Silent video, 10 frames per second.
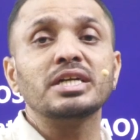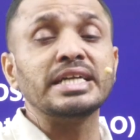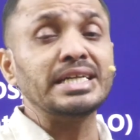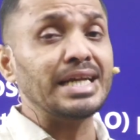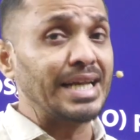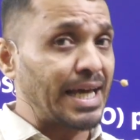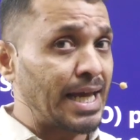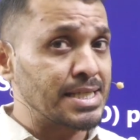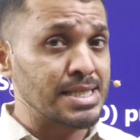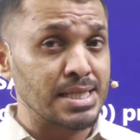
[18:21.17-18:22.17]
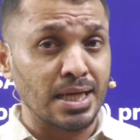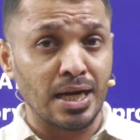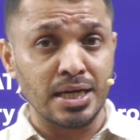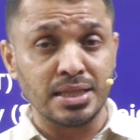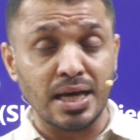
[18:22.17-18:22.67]
the detailed analysis
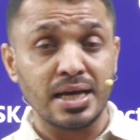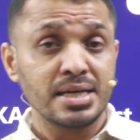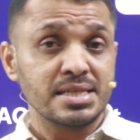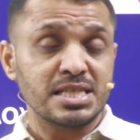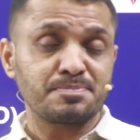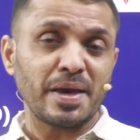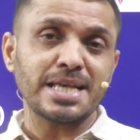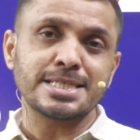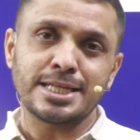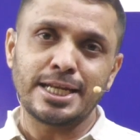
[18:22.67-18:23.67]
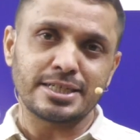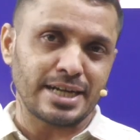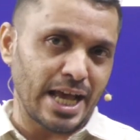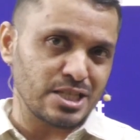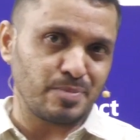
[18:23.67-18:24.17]
regarding the space
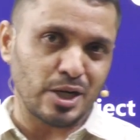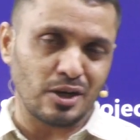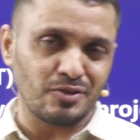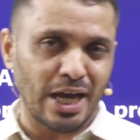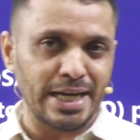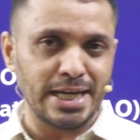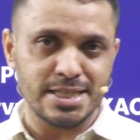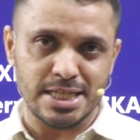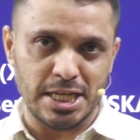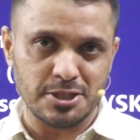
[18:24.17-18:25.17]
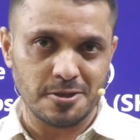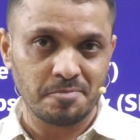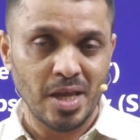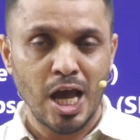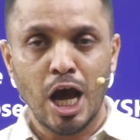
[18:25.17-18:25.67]
related aspect of the high yield series.
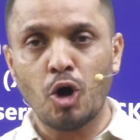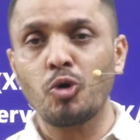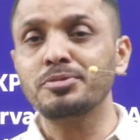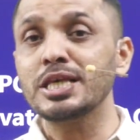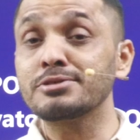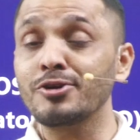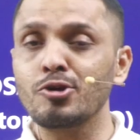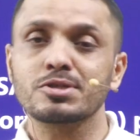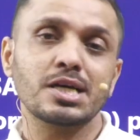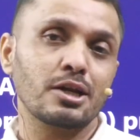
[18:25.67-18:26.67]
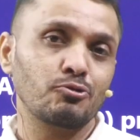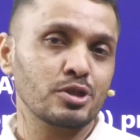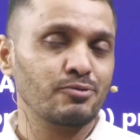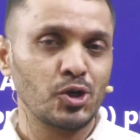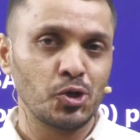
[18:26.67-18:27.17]
I hope these videos are
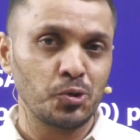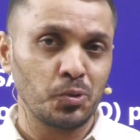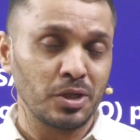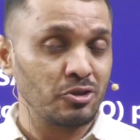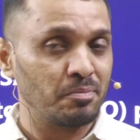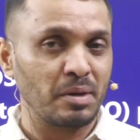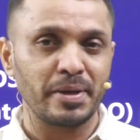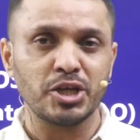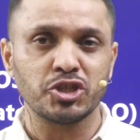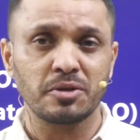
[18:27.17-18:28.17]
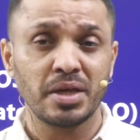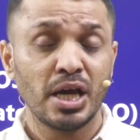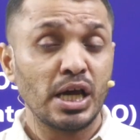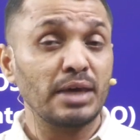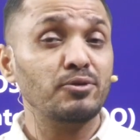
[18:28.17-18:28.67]
useful to you in your preparation.
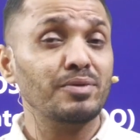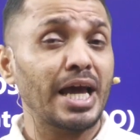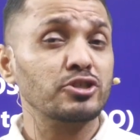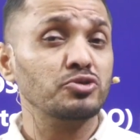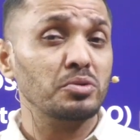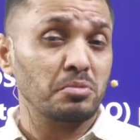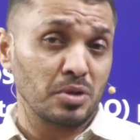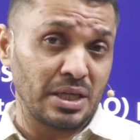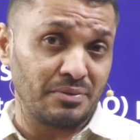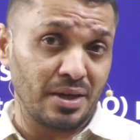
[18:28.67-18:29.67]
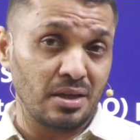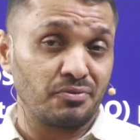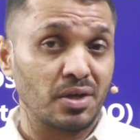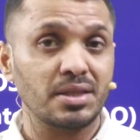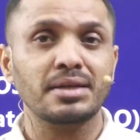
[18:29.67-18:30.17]
If you would like to give any
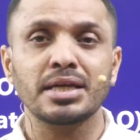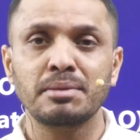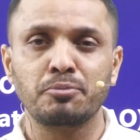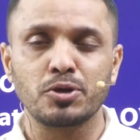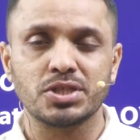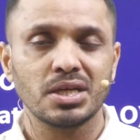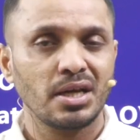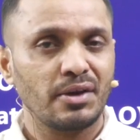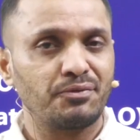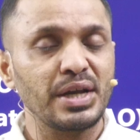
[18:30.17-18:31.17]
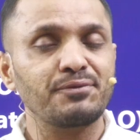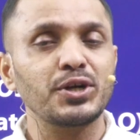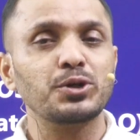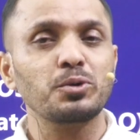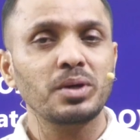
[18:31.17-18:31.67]
further inputs, feel
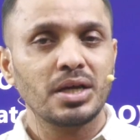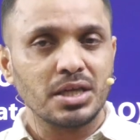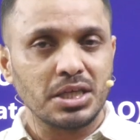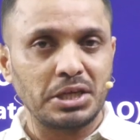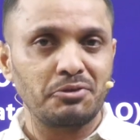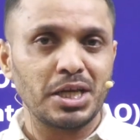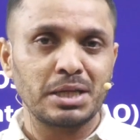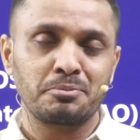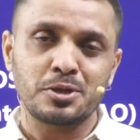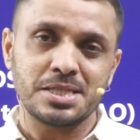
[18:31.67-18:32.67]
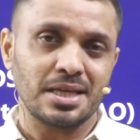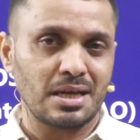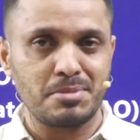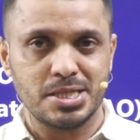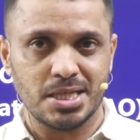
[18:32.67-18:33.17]
free to give your inputs in the
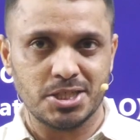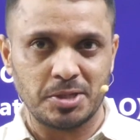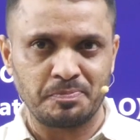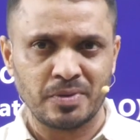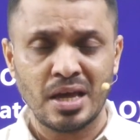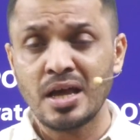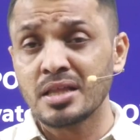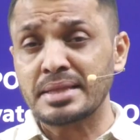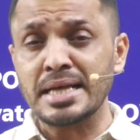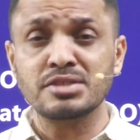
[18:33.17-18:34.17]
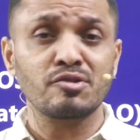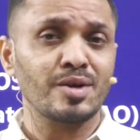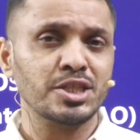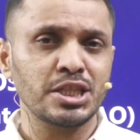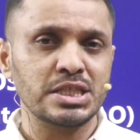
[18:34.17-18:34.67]
comment section. Thanks for
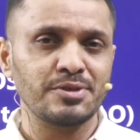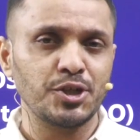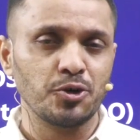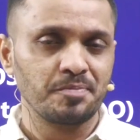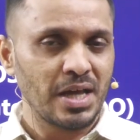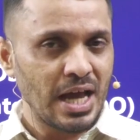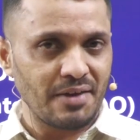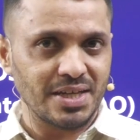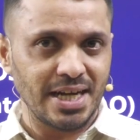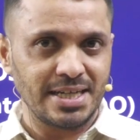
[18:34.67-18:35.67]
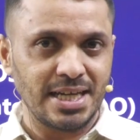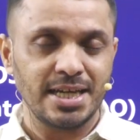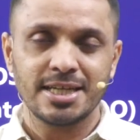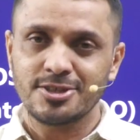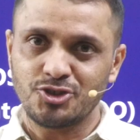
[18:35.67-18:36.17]
watching this video. Have a great
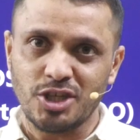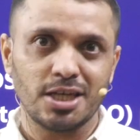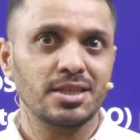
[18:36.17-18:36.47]
day. Jai